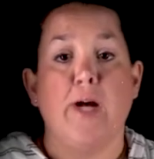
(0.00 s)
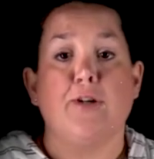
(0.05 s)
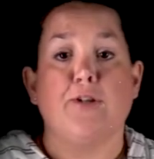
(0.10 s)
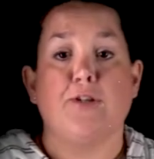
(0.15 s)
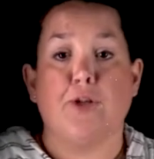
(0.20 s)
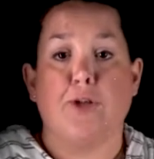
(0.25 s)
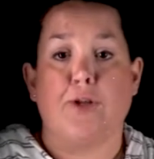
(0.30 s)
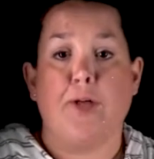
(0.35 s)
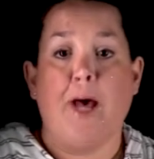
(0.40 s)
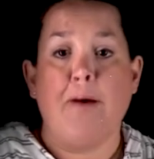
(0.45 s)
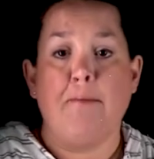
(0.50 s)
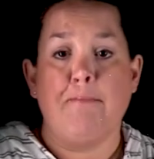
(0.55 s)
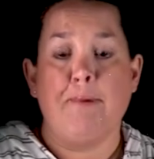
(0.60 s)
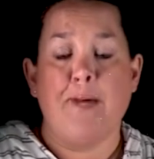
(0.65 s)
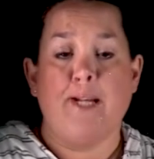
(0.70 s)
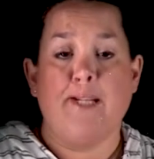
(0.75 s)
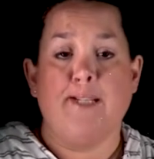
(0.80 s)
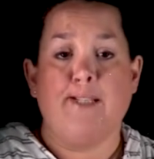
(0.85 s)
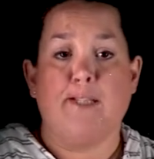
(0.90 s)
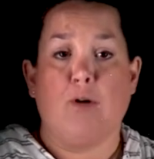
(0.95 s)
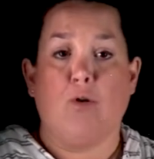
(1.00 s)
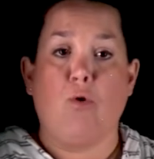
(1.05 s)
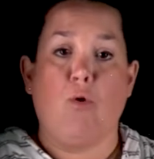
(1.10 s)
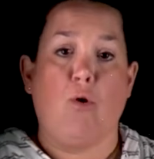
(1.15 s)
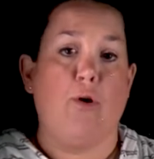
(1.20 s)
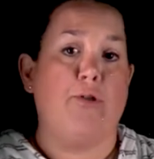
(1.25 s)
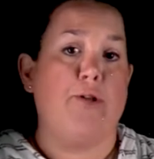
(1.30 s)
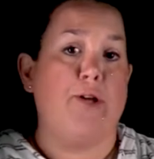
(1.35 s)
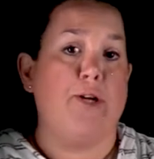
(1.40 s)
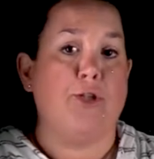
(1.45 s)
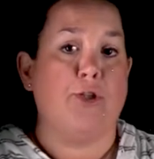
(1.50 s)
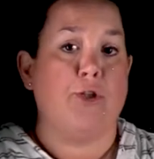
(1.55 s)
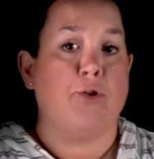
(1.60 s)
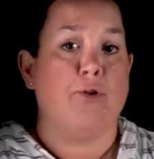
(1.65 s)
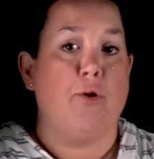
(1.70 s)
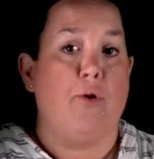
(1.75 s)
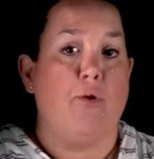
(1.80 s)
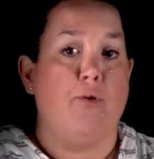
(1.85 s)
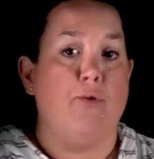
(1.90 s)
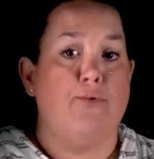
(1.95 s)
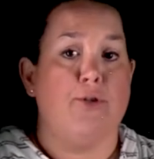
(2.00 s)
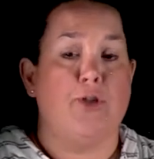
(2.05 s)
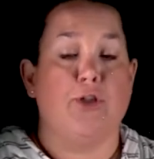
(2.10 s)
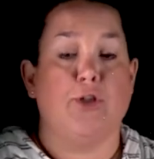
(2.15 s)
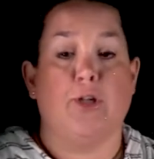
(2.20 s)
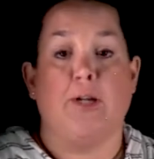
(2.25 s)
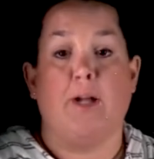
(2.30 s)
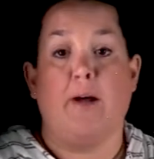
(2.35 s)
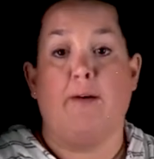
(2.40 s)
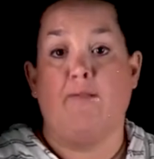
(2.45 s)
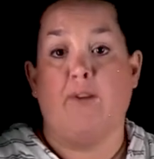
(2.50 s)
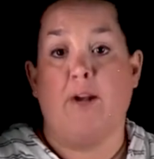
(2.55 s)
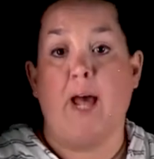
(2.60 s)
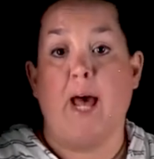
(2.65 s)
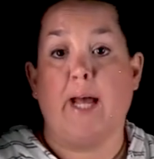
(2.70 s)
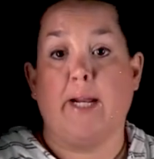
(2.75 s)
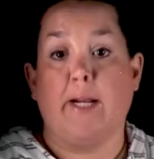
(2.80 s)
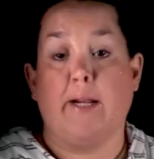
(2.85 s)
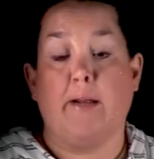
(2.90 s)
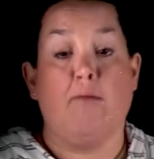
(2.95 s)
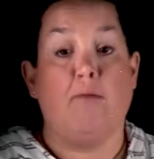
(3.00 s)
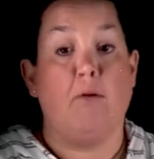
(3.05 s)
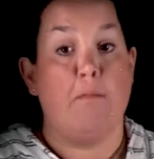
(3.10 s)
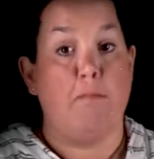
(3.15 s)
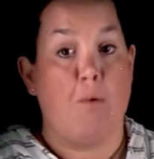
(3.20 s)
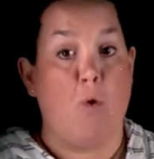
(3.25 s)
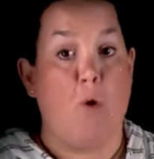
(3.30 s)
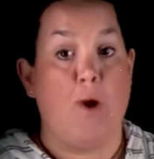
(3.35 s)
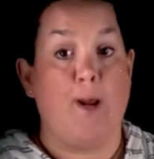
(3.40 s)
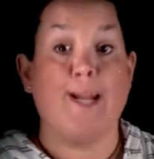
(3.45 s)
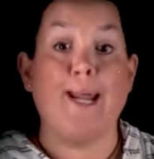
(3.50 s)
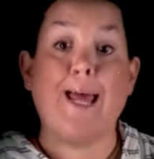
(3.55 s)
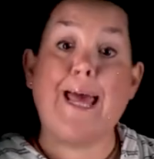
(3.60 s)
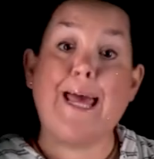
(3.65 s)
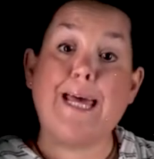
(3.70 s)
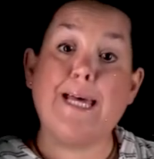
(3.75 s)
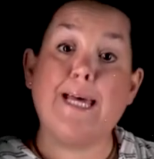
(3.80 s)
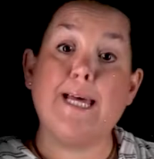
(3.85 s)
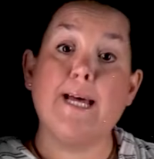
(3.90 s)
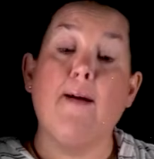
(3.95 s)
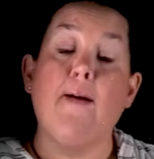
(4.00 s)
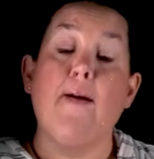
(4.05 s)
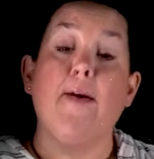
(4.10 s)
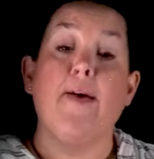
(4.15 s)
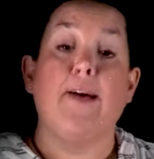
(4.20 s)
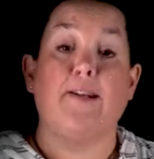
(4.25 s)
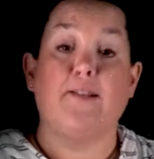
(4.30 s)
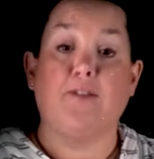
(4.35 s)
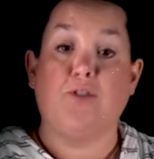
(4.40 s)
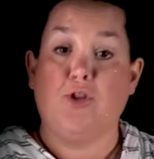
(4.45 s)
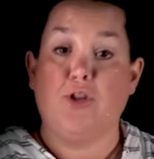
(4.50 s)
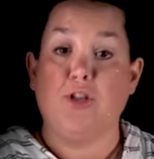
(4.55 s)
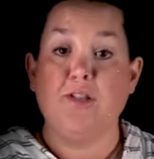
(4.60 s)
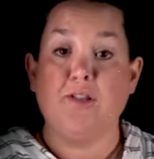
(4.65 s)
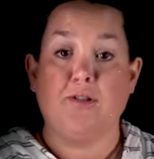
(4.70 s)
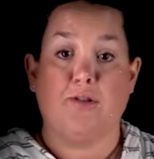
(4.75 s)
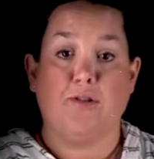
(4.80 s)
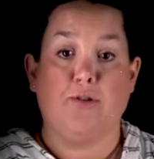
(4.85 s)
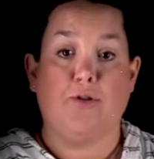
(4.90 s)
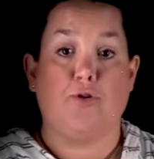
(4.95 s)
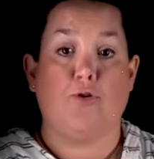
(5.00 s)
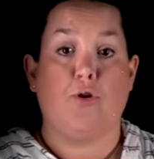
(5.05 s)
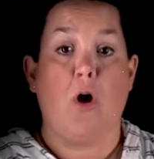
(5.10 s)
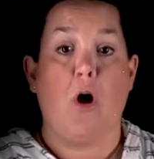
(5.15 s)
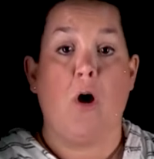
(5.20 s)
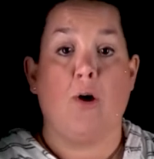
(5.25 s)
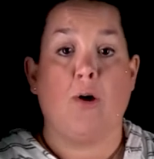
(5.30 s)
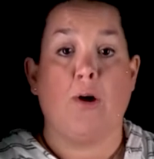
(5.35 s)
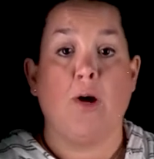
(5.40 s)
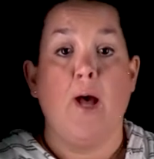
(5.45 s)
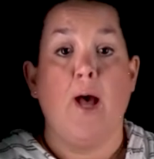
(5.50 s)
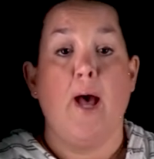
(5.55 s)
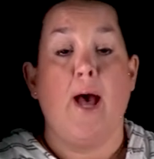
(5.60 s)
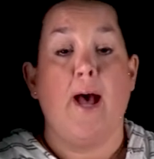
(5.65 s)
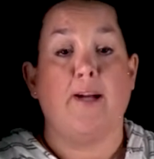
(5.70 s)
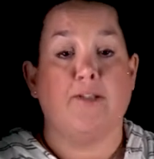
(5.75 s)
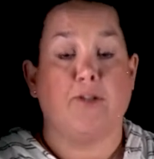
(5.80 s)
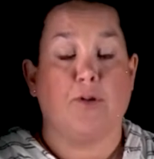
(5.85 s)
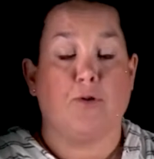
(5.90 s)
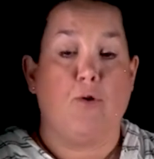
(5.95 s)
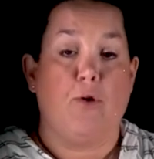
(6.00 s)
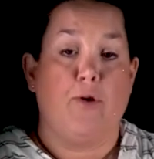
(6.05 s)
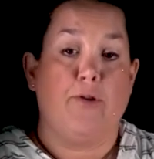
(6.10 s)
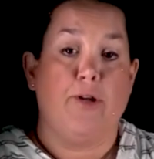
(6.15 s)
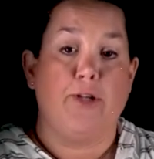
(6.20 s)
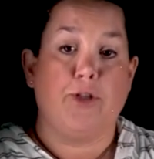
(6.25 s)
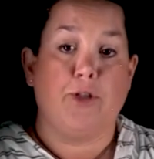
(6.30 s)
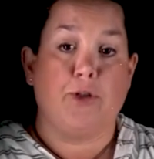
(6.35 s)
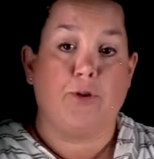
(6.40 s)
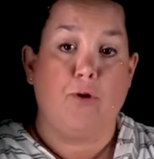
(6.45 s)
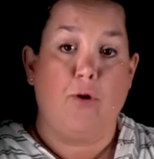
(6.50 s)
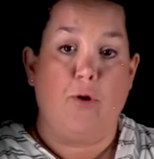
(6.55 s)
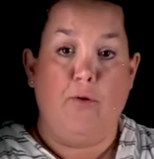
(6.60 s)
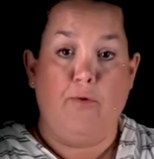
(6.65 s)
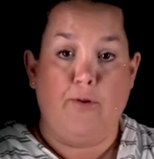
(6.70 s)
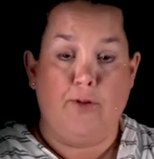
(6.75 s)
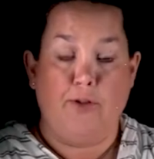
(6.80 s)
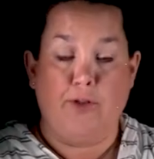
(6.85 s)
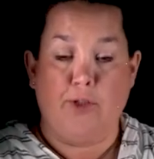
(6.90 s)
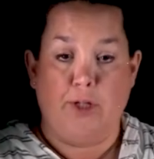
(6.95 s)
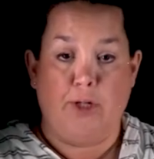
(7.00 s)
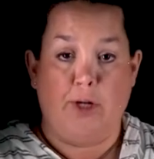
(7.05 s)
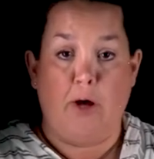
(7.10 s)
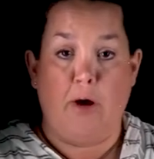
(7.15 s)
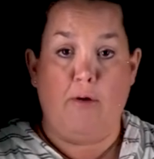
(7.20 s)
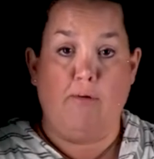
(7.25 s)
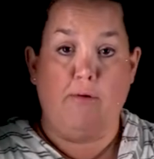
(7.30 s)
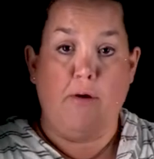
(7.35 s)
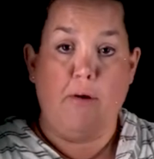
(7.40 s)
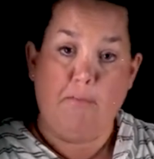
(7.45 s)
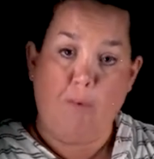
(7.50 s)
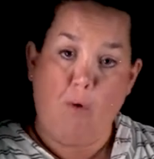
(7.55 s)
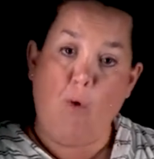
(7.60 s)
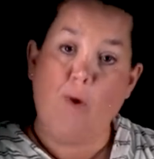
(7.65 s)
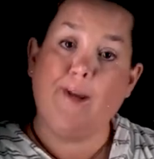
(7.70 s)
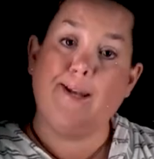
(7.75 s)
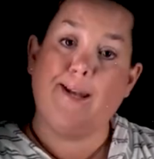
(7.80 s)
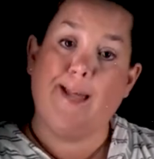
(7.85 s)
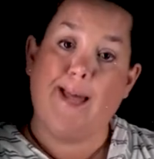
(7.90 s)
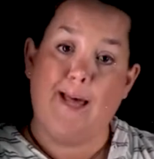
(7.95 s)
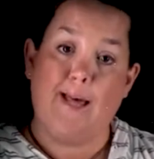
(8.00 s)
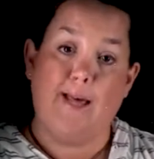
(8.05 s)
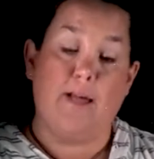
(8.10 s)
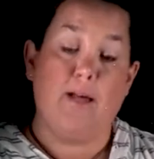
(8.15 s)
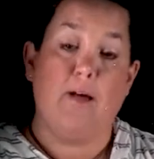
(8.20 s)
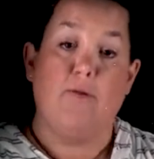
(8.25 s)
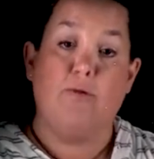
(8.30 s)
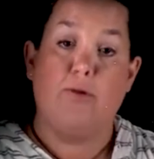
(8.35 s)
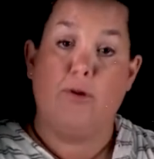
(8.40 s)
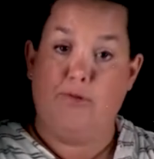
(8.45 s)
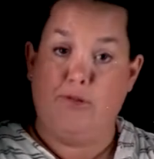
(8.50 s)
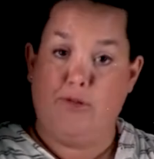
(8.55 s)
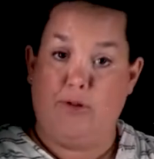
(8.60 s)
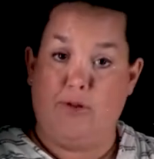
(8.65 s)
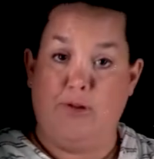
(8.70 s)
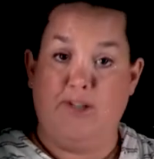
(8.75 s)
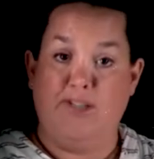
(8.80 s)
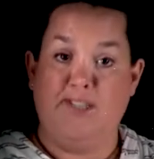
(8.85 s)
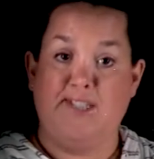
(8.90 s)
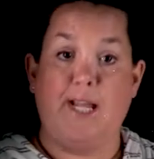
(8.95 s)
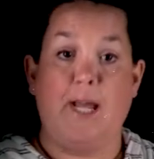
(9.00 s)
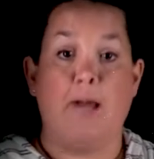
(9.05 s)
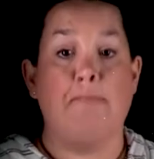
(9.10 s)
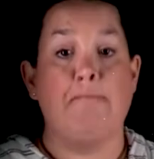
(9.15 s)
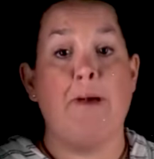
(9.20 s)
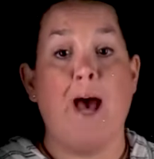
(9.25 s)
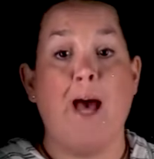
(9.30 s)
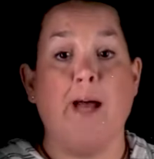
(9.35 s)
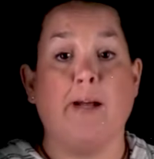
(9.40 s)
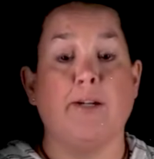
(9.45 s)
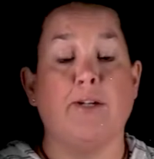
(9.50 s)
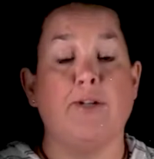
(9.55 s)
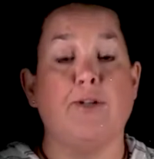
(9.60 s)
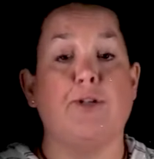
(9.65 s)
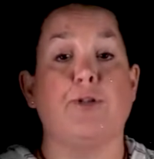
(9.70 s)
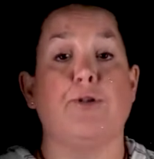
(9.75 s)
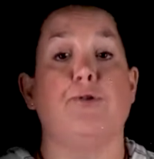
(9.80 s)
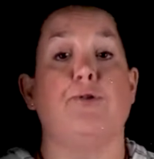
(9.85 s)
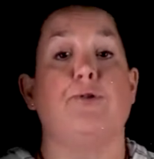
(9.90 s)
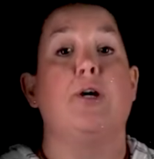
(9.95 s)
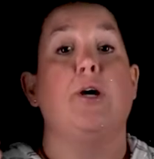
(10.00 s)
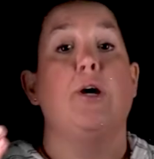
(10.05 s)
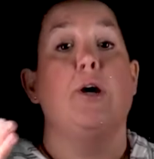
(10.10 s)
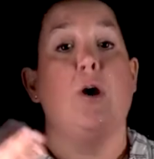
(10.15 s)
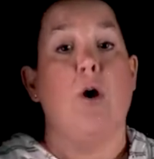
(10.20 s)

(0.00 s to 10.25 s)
So that means a correlation coefficient of negative 0.8 is just as strong as a correlation coefficient of 0.8. Those are the same magnitude.